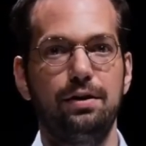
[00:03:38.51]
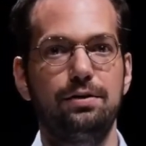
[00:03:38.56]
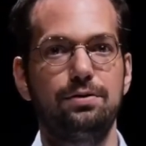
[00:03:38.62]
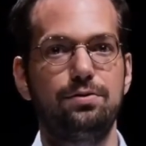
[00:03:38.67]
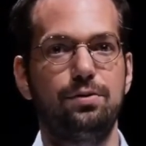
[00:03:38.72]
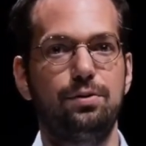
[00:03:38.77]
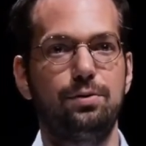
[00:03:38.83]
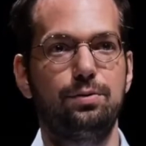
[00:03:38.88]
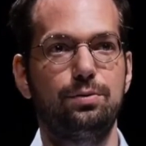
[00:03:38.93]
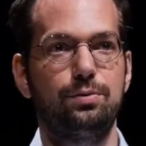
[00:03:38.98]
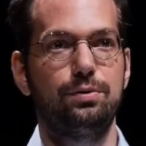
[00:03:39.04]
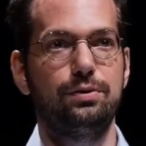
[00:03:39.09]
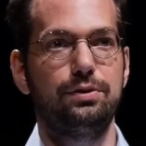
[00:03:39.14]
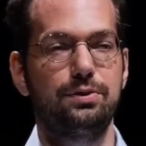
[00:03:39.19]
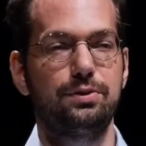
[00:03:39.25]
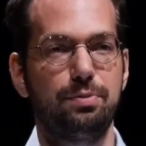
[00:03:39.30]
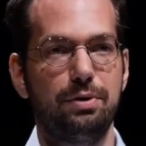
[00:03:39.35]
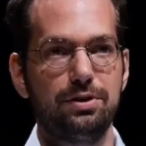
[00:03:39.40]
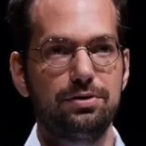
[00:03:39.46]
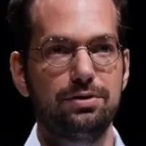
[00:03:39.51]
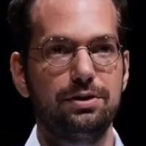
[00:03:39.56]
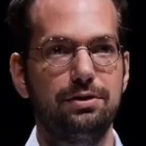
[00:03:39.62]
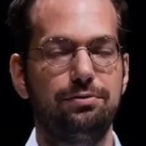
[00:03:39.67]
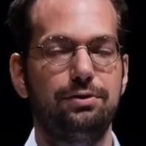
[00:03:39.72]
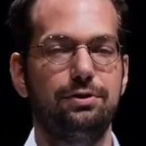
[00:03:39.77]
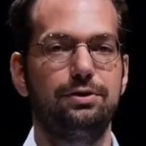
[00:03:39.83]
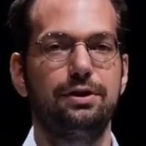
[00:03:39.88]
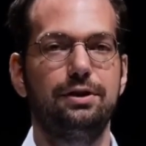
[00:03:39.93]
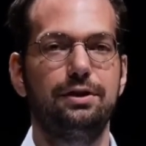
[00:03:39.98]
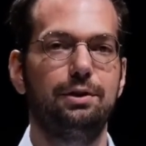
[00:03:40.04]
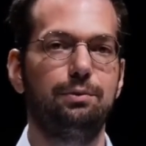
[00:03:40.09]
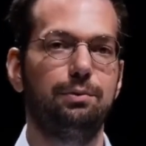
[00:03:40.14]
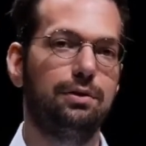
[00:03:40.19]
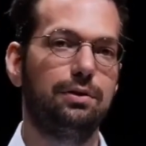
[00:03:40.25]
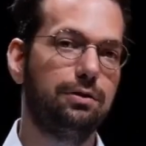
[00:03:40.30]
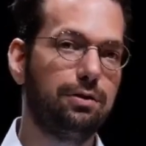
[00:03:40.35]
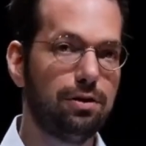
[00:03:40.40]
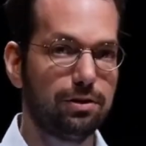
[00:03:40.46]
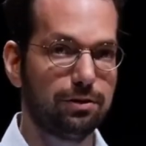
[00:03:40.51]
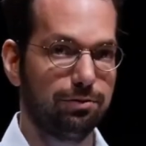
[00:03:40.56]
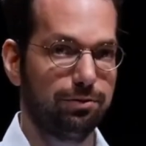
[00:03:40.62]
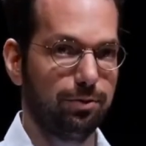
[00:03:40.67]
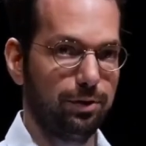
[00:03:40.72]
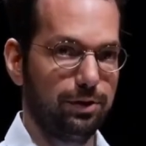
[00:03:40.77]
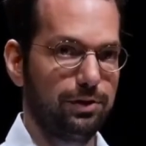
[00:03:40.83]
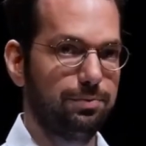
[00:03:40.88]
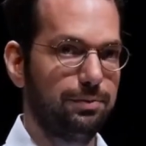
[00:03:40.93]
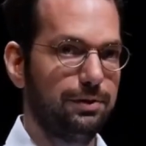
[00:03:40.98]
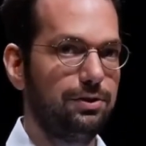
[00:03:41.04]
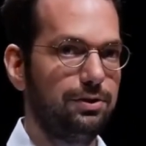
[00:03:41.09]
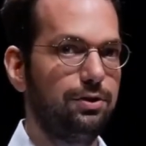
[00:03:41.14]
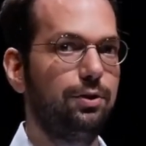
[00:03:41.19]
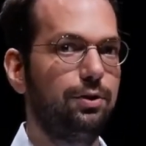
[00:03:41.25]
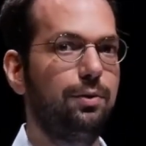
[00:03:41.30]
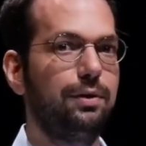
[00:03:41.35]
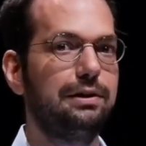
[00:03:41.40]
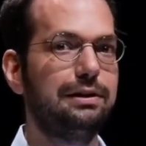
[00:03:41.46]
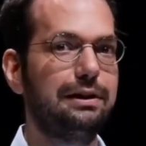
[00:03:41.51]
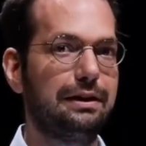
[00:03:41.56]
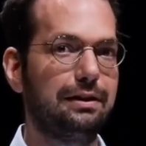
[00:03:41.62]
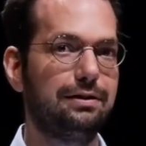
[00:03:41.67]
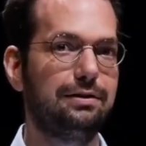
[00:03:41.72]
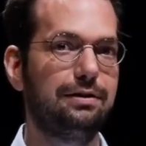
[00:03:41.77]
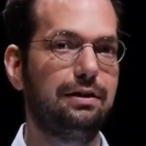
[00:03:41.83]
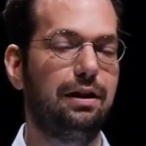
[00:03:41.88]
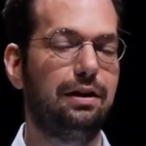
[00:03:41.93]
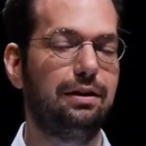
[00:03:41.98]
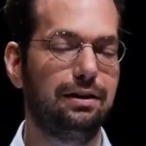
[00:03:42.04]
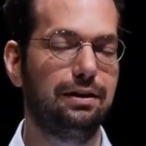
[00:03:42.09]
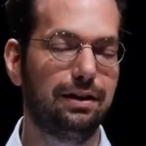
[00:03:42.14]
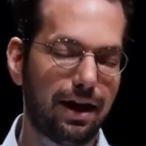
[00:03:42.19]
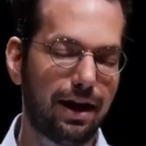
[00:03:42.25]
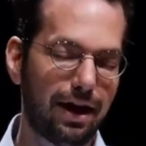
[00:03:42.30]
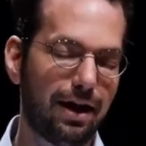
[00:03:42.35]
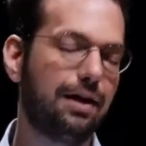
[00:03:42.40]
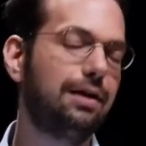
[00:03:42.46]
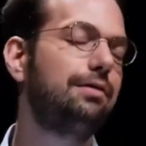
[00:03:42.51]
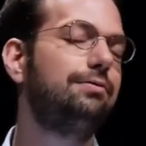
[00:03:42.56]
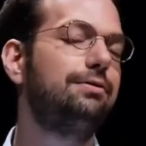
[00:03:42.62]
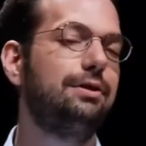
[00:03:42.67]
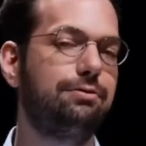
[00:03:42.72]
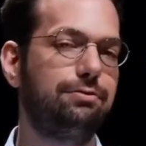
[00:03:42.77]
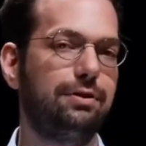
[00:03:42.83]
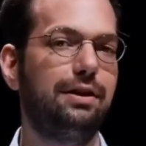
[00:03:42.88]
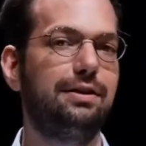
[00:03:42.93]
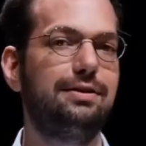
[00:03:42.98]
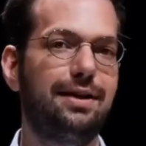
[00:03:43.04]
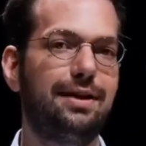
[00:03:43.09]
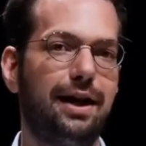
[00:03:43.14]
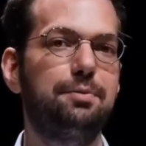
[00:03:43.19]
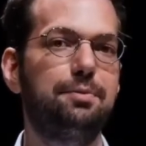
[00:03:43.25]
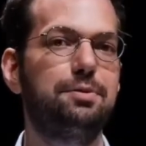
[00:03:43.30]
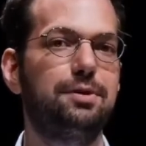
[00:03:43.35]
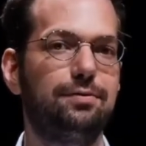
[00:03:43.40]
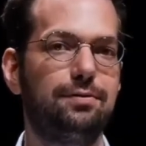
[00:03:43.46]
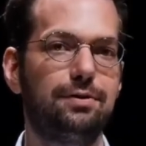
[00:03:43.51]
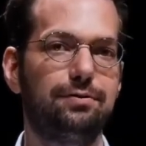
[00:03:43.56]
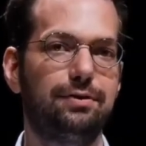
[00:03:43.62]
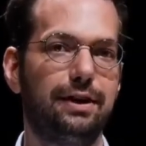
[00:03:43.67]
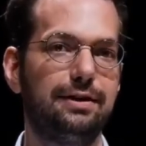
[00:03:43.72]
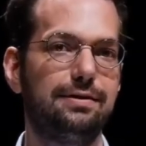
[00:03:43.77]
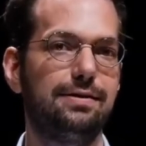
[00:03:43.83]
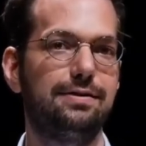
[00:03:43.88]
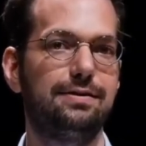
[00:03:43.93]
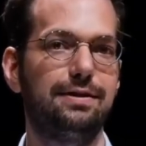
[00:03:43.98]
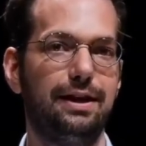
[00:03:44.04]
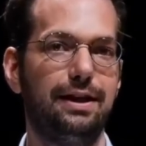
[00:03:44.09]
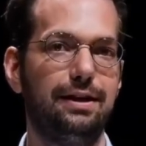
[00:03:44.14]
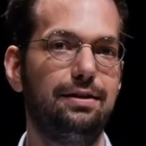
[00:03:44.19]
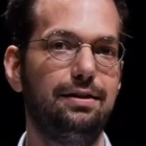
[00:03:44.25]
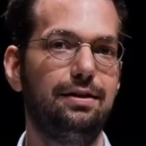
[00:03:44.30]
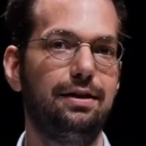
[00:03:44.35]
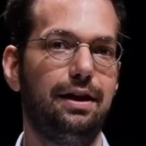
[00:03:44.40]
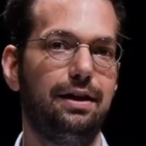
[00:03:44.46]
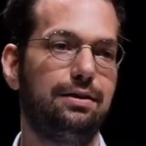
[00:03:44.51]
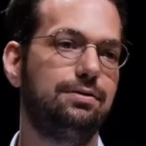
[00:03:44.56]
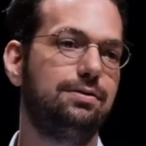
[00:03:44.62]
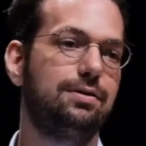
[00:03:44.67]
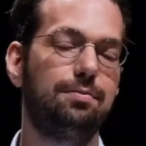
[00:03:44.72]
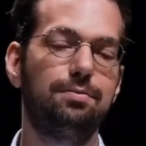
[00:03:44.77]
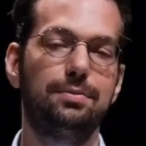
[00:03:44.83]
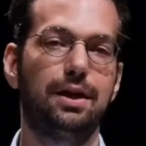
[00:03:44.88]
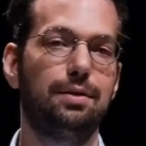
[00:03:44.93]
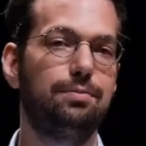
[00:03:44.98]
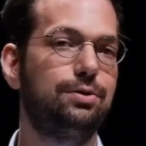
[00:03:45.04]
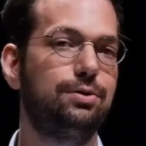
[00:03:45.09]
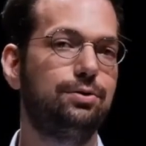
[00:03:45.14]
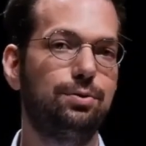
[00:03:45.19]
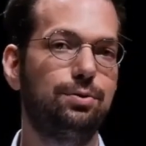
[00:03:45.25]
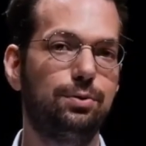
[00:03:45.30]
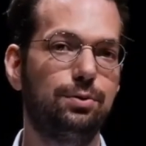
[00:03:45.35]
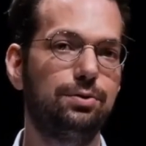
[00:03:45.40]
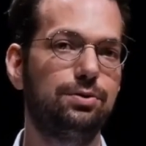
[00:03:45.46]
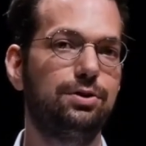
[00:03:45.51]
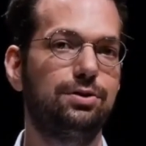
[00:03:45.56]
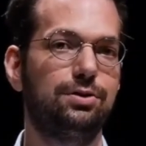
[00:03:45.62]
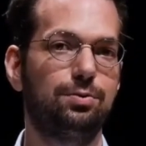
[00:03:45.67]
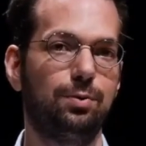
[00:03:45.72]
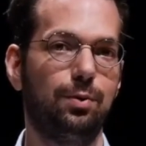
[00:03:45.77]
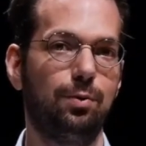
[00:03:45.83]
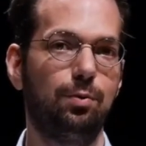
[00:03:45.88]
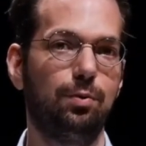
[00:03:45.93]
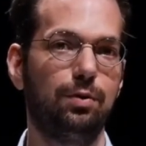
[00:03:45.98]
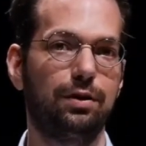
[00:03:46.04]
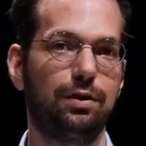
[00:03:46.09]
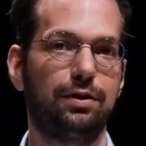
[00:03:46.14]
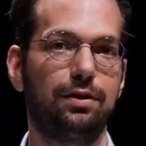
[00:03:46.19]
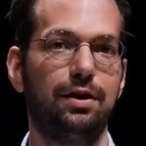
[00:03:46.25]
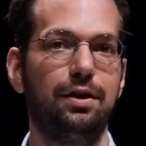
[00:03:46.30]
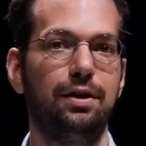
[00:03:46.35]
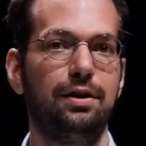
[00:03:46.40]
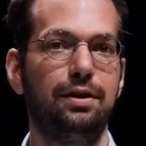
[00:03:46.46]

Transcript: So especially if you're dealing with law enforcement, you're going to get a lot of different types of devices in, and sometimes your tools just won't work.